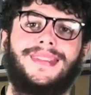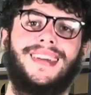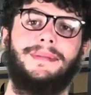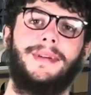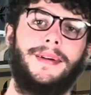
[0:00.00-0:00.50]

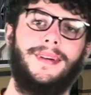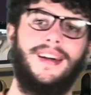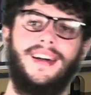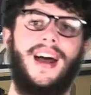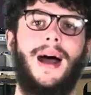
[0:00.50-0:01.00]
Temu.
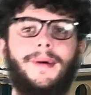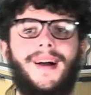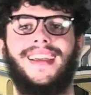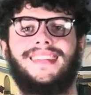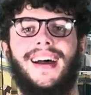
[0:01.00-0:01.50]
I'm
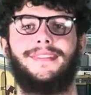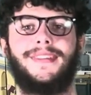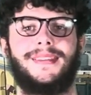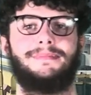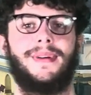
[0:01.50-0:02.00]
quite excited
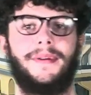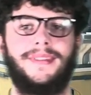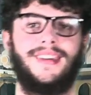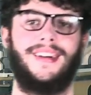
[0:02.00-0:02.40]
for this build.